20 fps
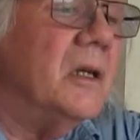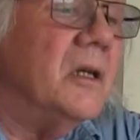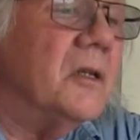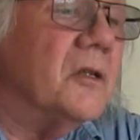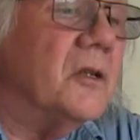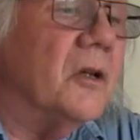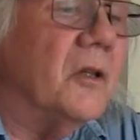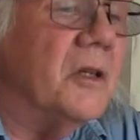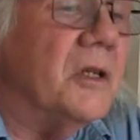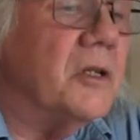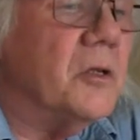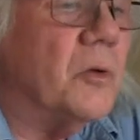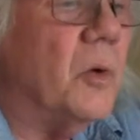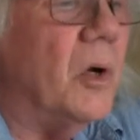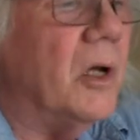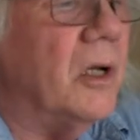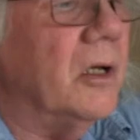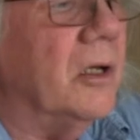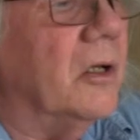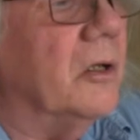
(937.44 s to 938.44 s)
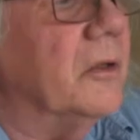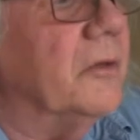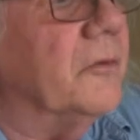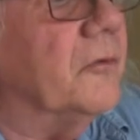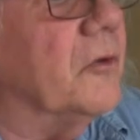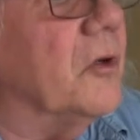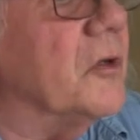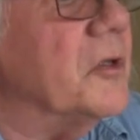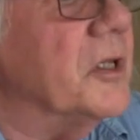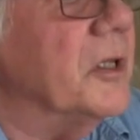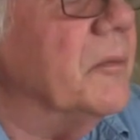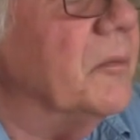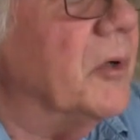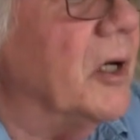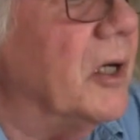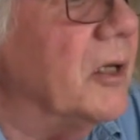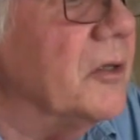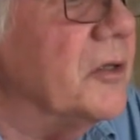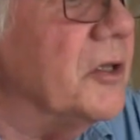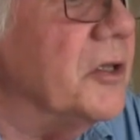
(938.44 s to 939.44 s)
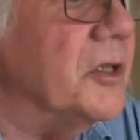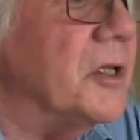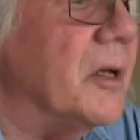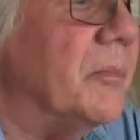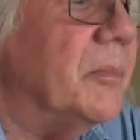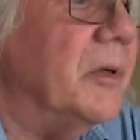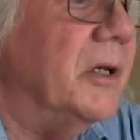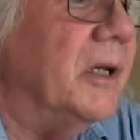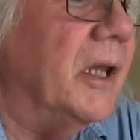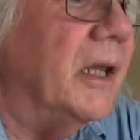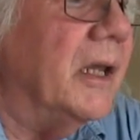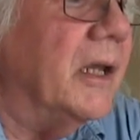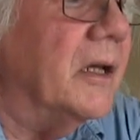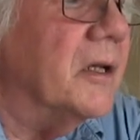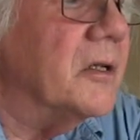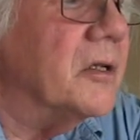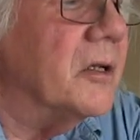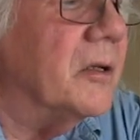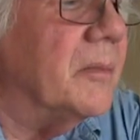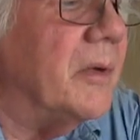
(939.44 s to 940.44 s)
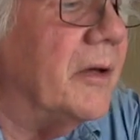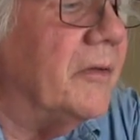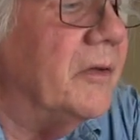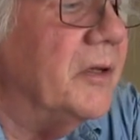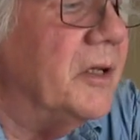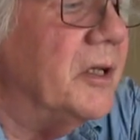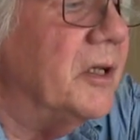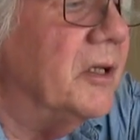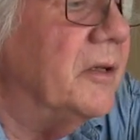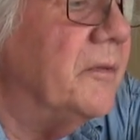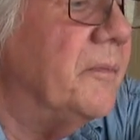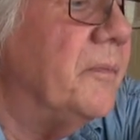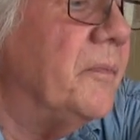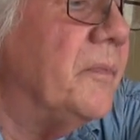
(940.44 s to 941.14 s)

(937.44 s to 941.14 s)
So there's quite a lot of crossing branches up in here, so I'm having to